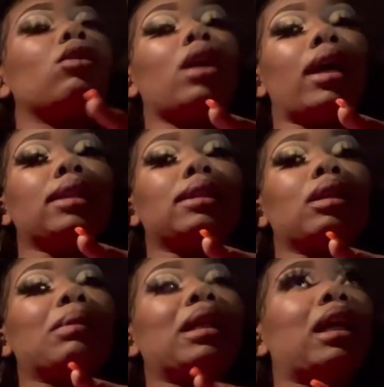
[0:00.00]
I go to Onyx
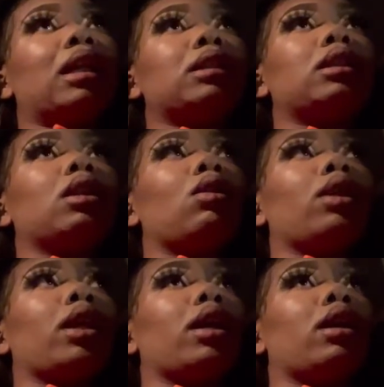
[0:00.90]
on Monday to go
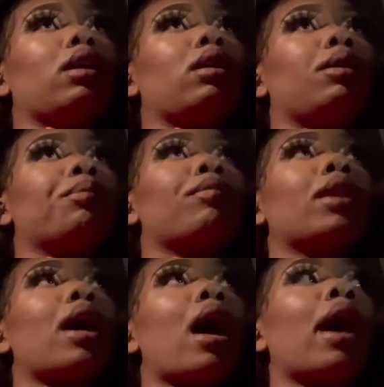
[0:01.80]
get
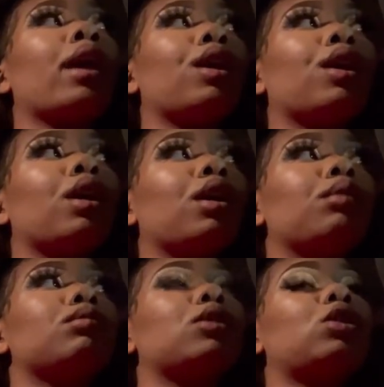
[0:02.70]

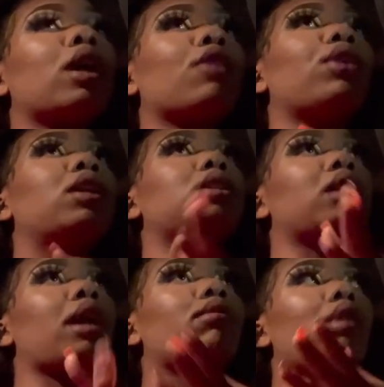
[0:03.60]
hired so I can finish
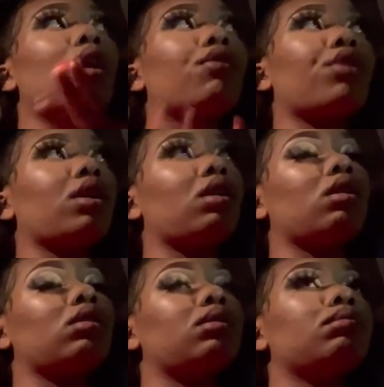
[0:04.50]
that vlog for
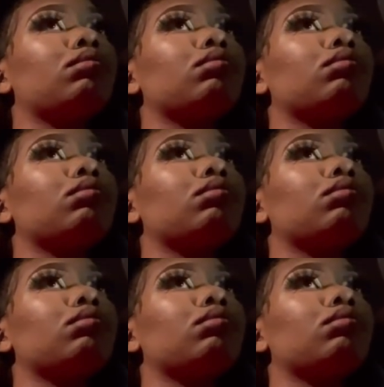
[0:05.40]
y'all.